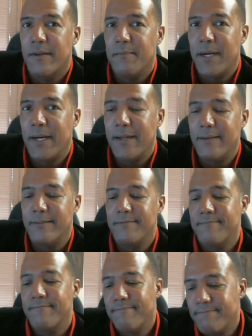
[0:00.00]
But
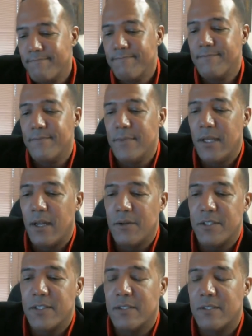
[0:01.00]
you know,
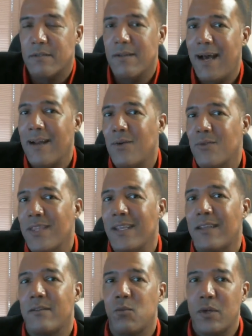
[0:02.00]
just I don't
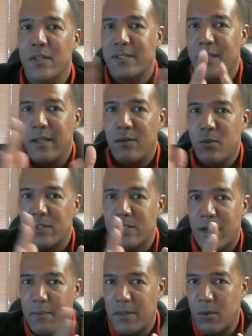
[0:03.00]
think once again we're
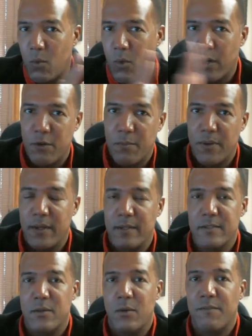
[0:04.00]
talking about the work you put in.
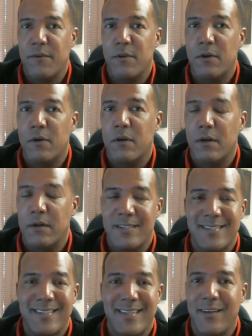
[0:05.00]
So if you're a,
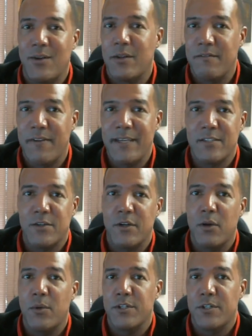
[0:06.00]
skilled investor, you
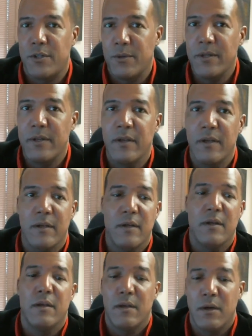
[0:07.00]
know what you're doing.
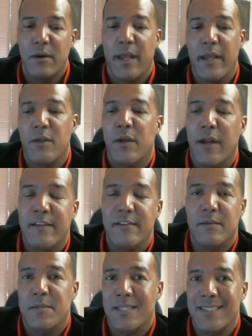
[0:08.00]
Okay, you could have
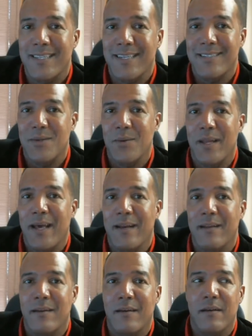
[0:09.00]
some success doing that
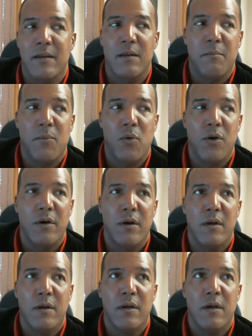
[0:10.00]
in a in a more
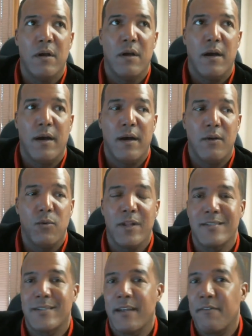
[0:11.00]
uh, real
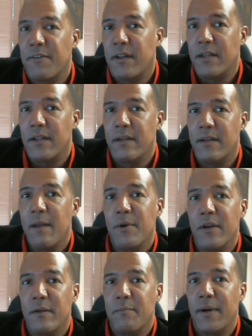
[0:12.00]
estate friendly
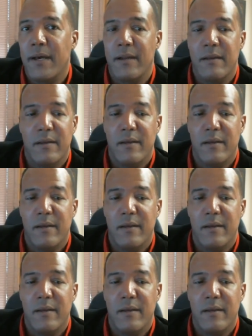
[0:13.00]
neighborhood. But